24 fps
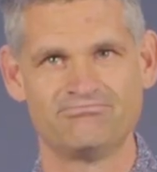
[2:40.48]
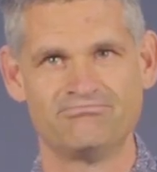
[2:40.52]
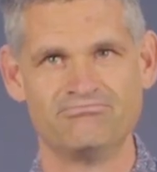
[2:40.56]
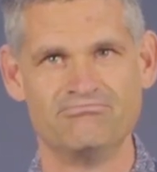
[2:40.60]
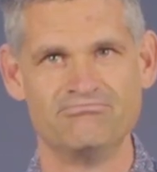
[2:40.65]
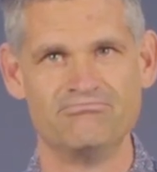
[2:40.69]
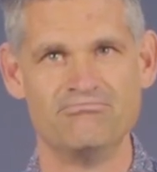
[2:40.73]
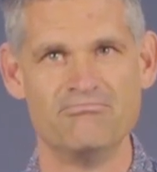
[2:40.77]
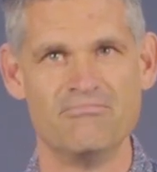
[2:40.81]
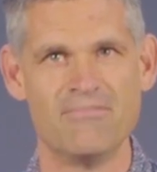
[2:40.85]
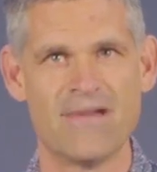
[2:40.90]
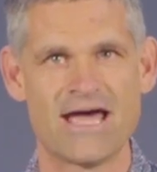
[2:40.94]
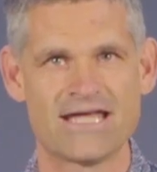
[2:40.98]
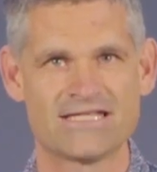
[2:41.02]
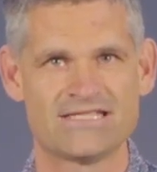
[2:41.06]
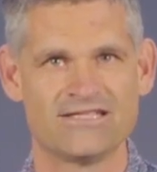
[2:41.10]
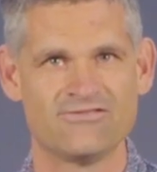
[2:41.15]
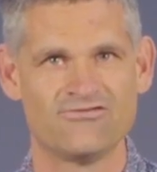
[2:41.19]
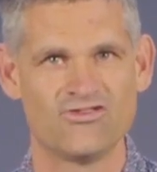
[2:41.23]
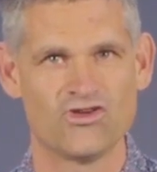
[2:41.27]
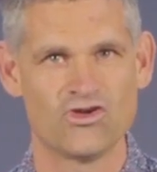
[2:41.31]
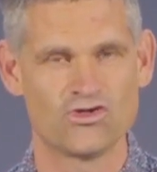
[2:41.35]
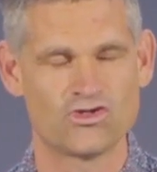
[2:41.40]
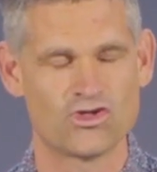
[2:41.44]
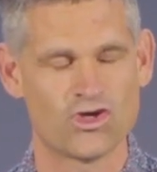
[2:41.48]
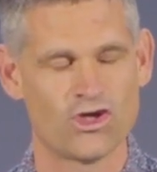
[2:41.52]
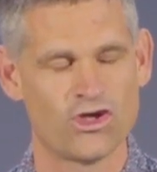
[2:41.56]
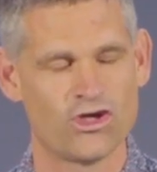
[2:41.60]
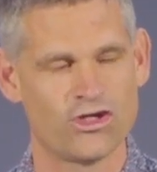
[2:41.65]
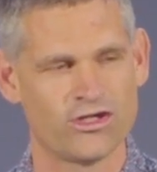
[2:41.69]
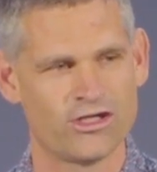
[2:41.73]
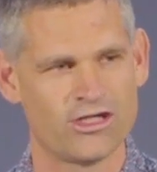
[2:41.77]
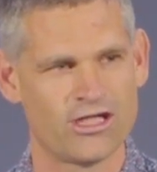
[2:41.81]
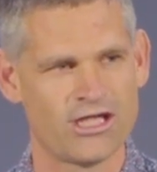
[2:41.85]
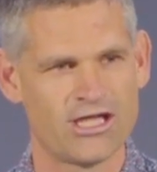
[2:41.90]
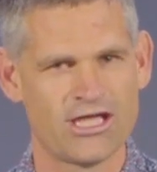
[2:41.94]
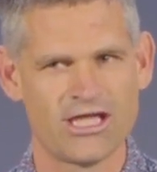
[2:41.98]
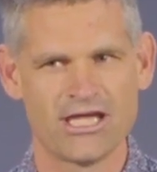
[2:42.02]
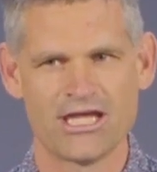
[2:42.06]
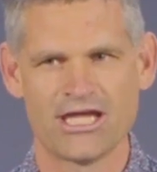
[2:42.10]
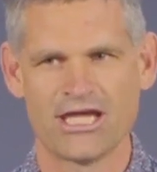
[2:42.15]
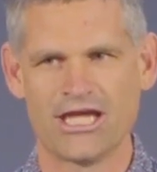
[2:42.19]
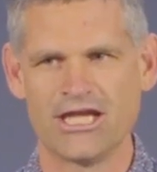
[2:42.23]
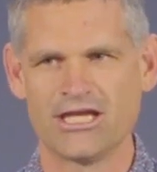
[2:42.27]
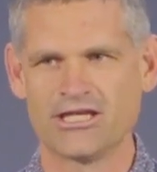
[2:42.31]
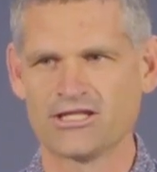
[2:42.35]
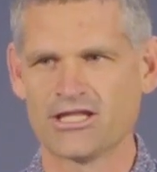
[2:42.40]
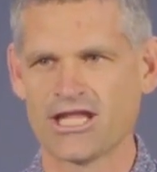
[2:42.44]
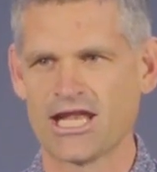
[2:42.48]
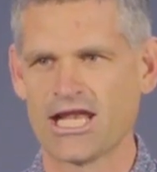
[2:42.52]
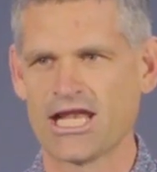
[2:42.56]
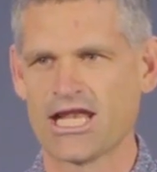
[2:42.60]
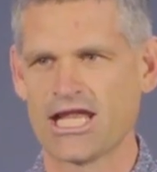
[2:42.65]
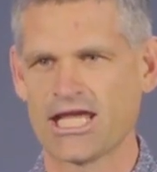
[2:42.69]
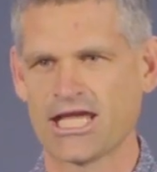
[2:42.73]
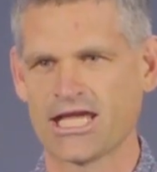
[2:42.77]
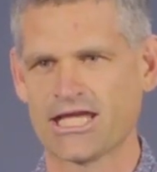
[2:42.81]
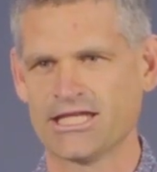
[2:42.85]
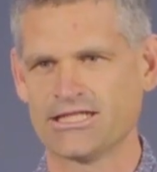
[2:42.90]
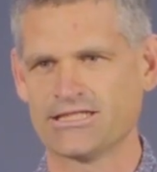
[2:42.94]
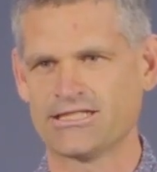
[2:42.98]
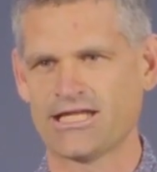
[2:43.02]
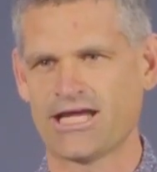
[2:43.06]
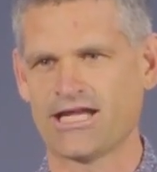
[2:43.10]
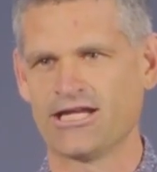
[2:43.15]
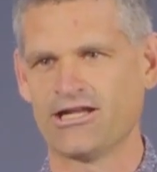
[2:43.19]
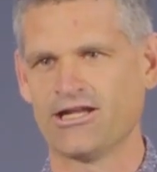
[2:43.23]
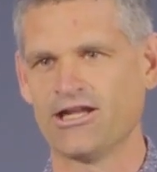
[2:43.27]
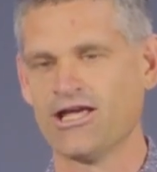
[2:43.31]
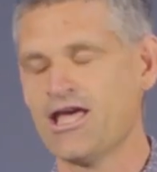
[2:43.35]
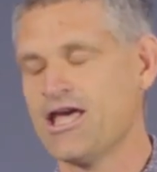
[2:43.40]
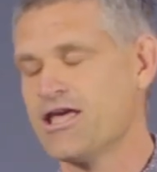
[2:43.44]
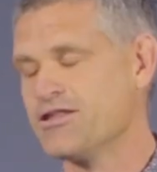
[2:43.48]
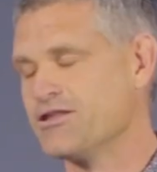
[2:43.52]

massive U-turn into the Lincoln Tunnel.